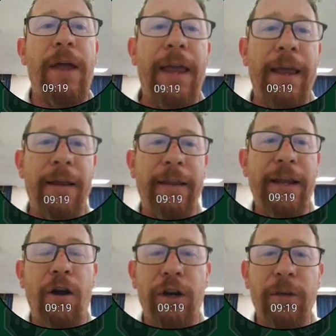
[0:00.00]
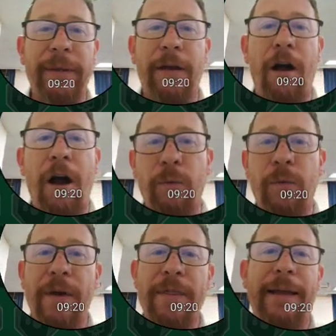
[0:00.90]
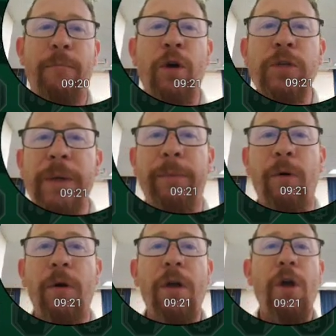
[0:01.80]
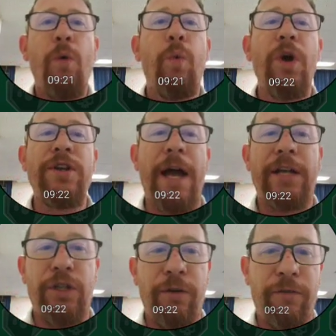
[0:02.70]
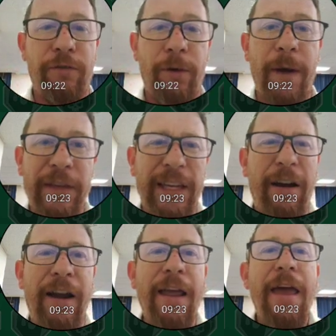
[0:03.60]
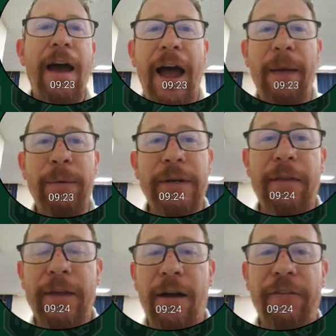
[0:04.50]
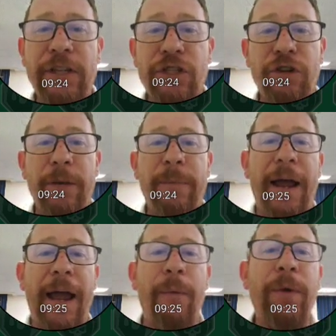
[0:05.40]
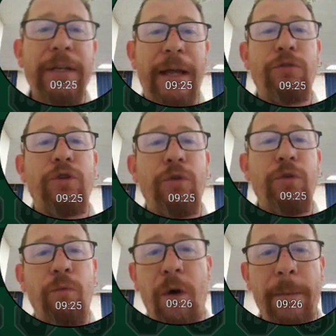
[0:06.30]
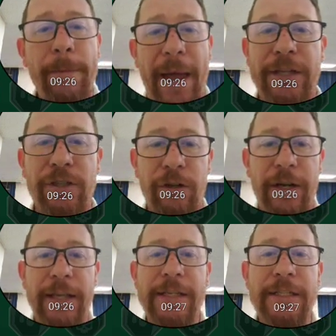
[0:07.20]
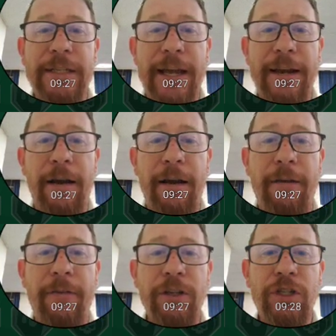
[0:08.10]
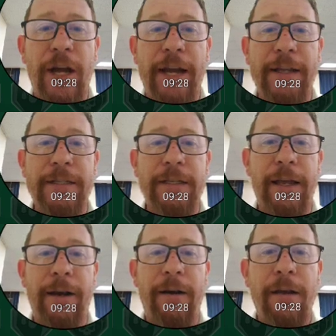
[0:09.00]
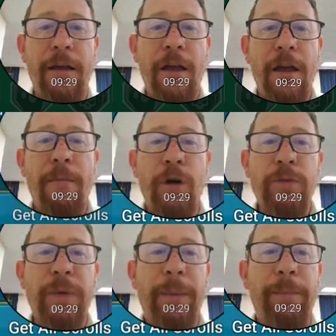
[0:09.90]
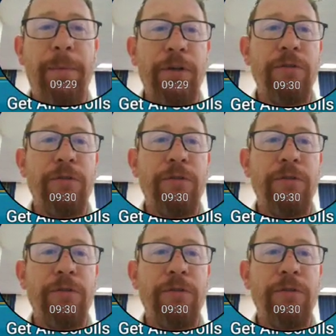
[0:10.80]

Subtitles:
and arguably the odd one that most people would not do for Apothecary. I went down the offense tree, but I went down to War Master instead of Giant Slayer. Most people use